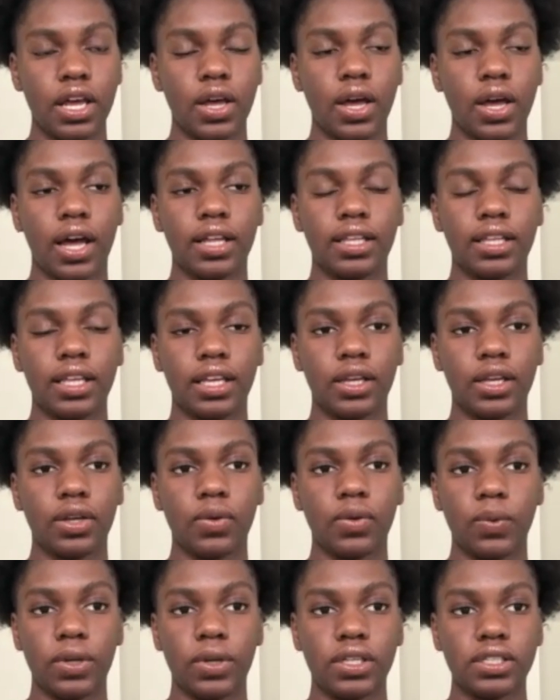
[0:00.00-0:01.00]
I think
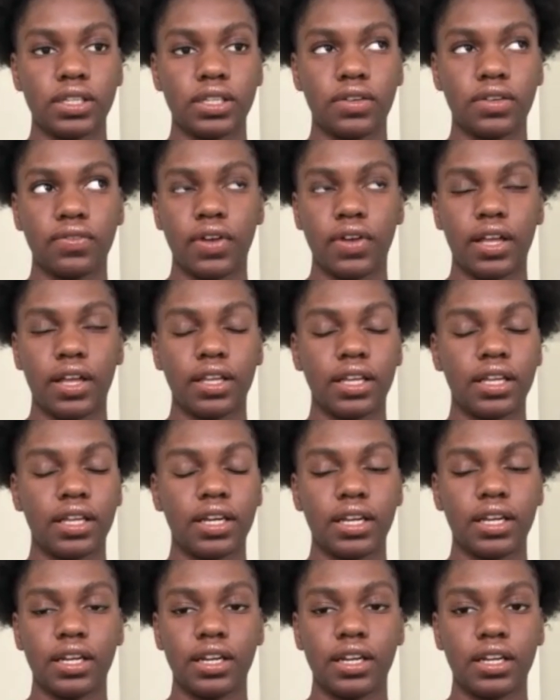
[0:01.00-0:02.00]
was unvalid
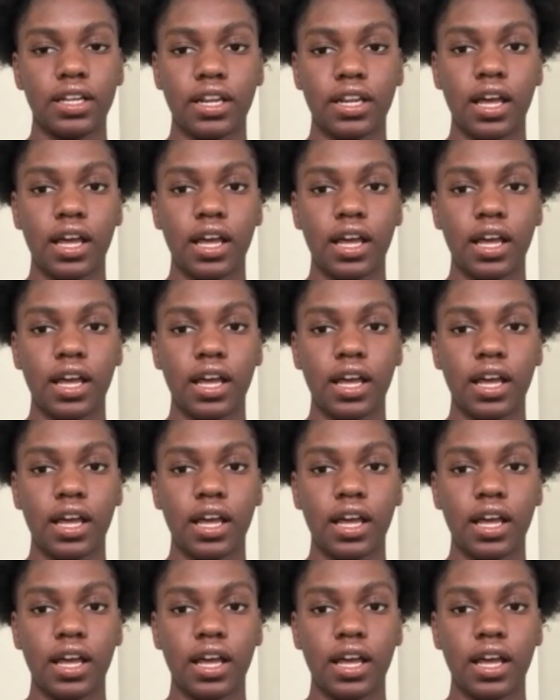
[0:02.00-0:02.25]
and